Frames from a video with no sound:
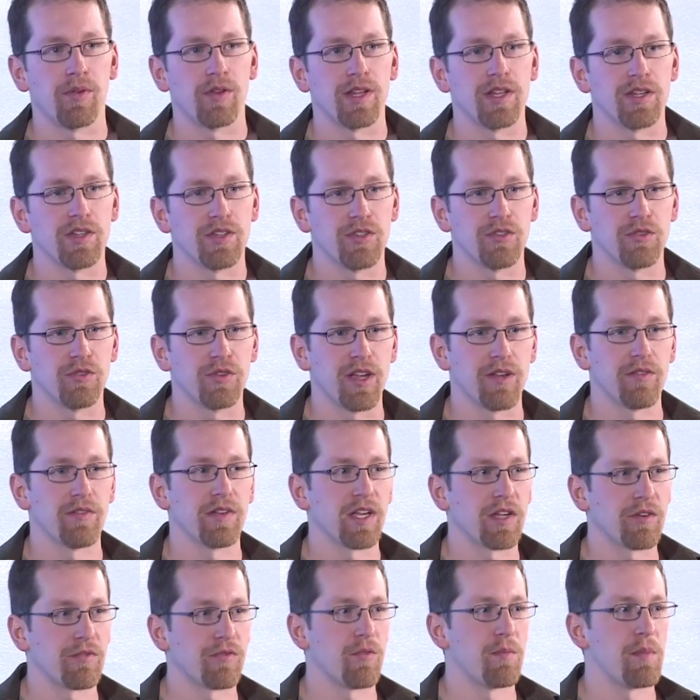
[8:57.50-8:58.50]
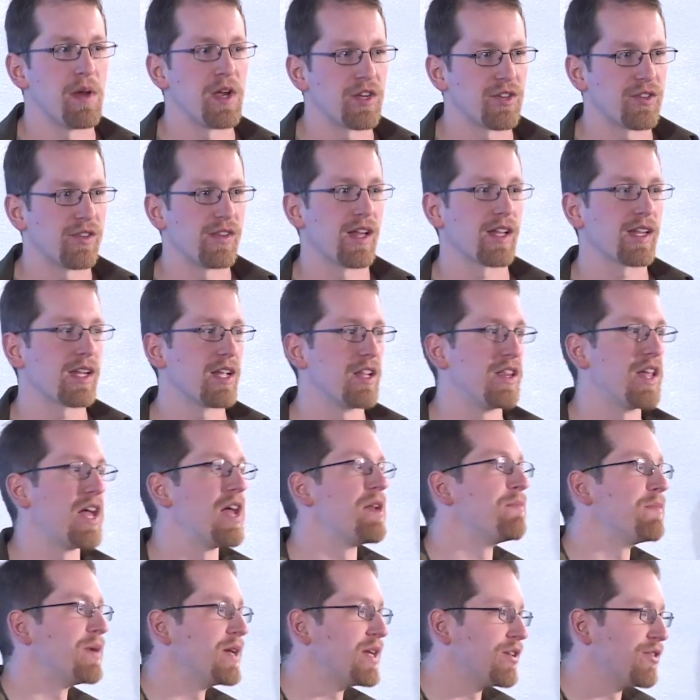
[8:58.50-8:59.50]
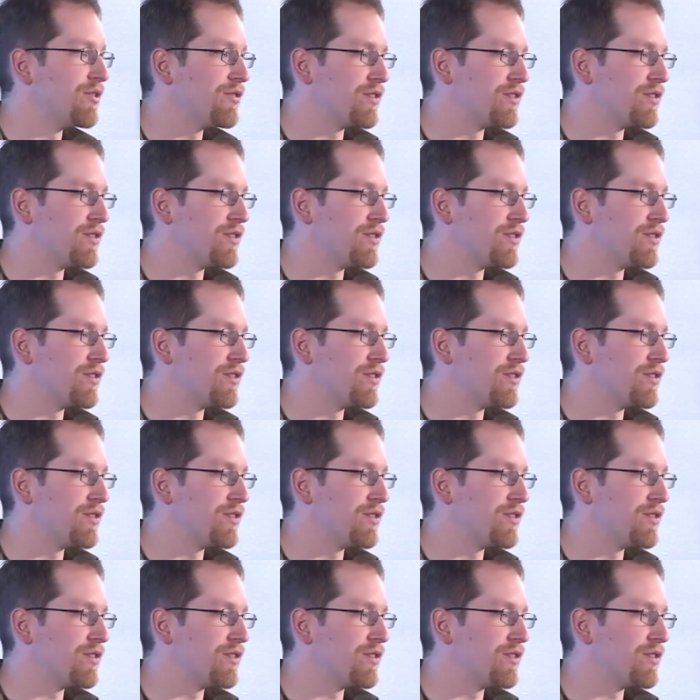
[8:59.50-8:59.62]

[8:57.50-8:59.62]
people into giving information that can then